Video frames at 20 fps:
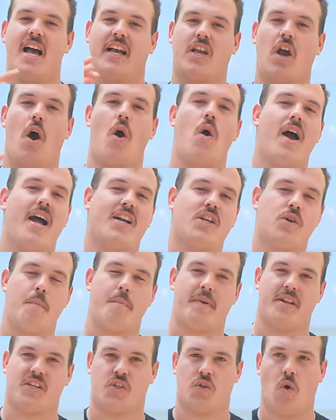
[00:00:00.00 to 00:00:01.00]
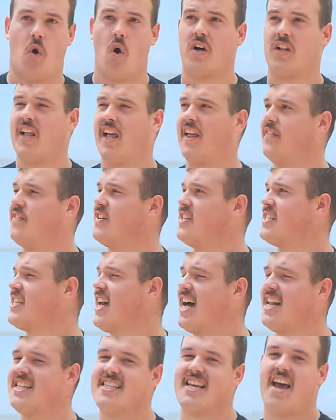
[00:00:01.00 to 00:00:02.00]
go and do a bit of snorkelling. The
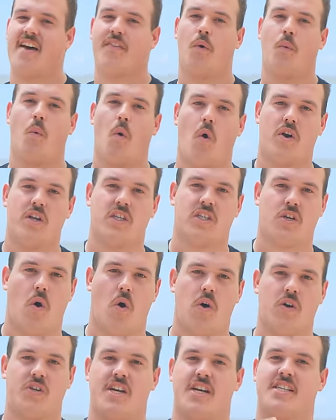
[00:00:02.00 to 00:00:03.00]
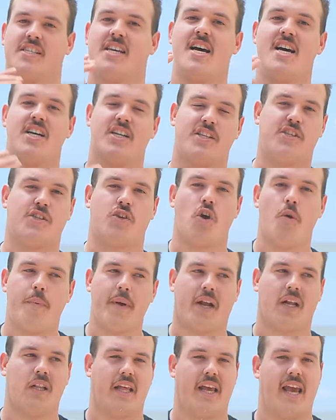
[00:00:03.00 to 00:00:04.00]
sun's out, the water's gorgeous, it's
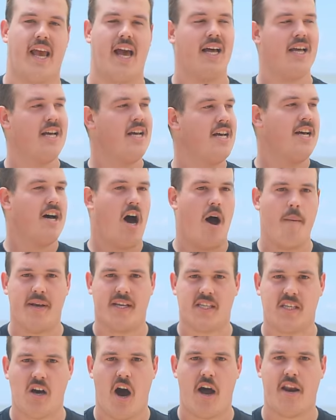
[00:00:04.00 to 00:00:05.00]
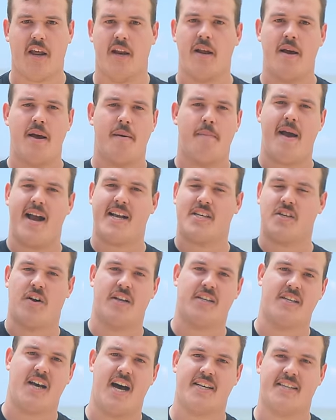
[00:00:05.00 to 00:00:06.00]
super clear. I'm excited. Max got
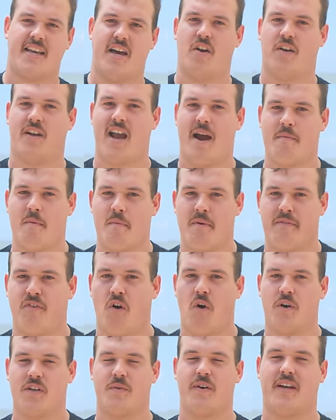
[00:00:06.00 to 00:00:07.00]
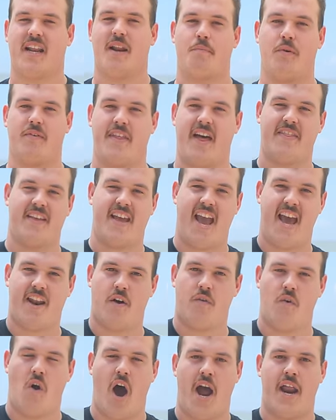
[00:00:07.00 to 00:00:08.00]
his ass out on camera before, so we're going to put that in the
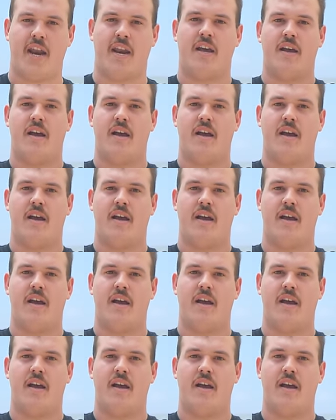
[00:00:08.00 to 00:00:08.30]
edit right.